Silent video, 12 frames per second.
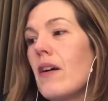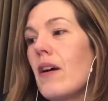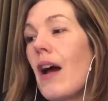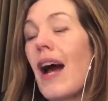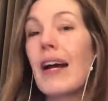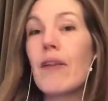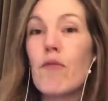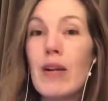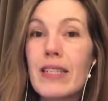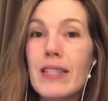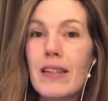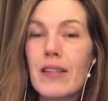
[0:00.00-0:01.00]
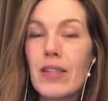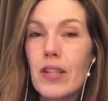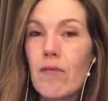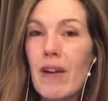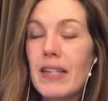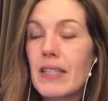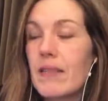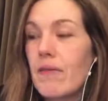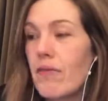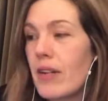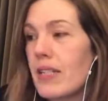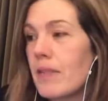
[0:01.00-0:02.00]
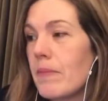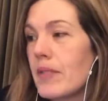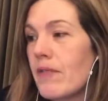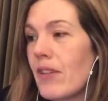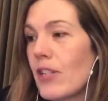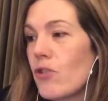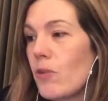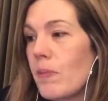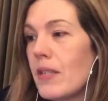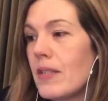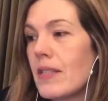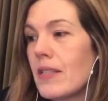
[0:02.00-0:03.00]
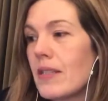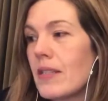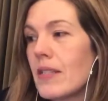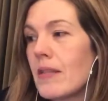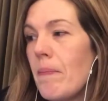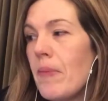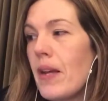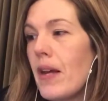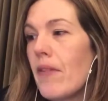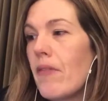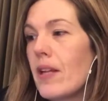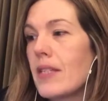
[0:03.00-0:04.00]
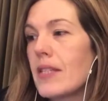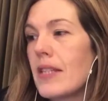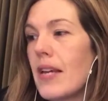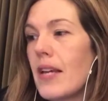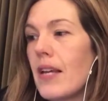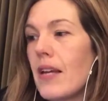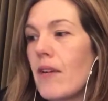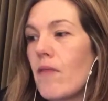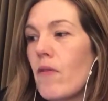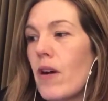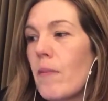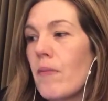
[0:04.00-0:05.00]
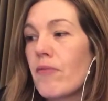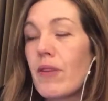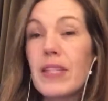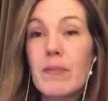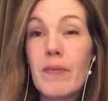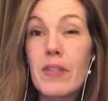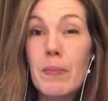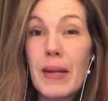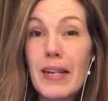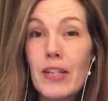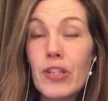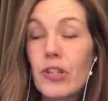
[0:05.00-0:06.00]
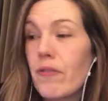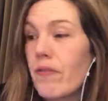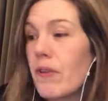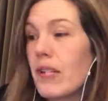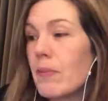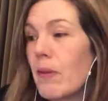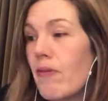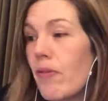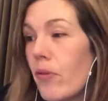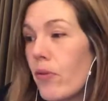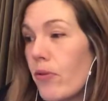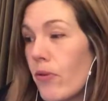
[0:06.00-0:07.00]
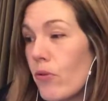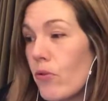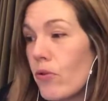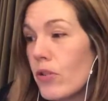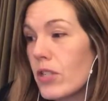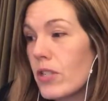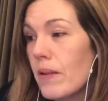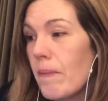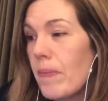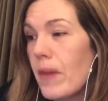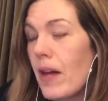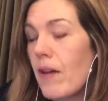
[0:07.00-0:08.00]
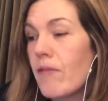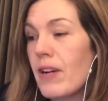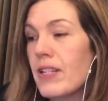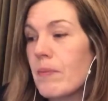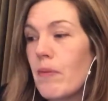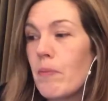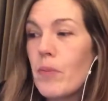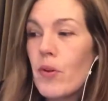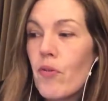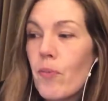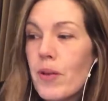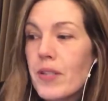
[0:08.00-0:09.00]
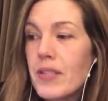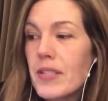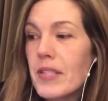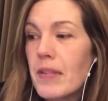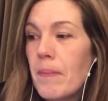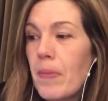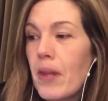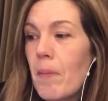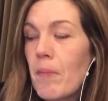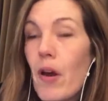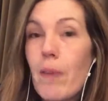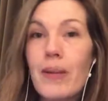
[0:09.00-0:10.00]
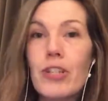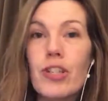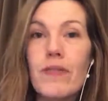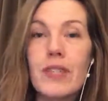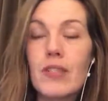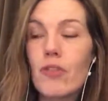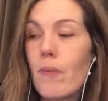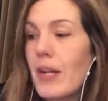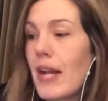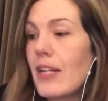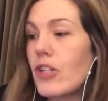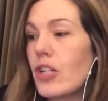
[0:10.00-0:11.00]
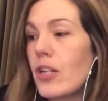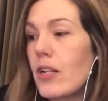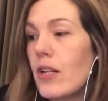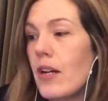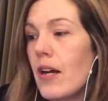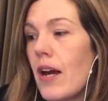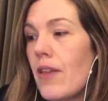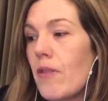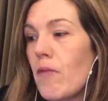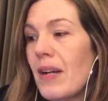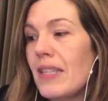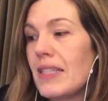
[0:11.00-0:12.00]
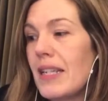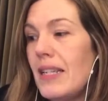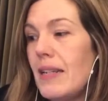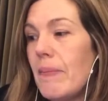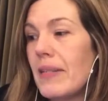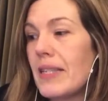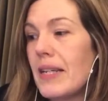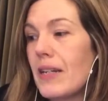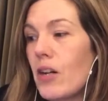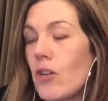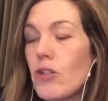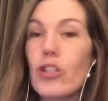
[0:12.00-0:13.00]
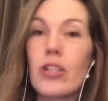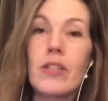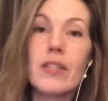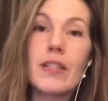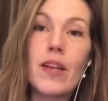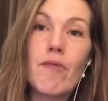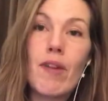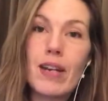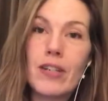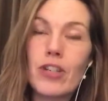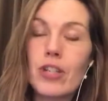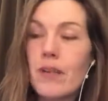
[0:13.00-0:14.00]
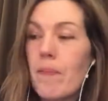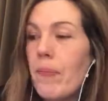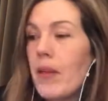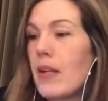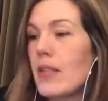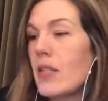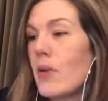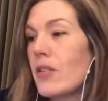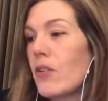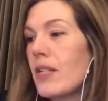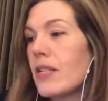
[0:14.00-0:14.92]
high risk to the rights and freedoms of natural persons. There's the freedom of speech, freedom of thought, freedom of movement, prohibition of discrimination, and the right to liberty, conscience and religion. So it's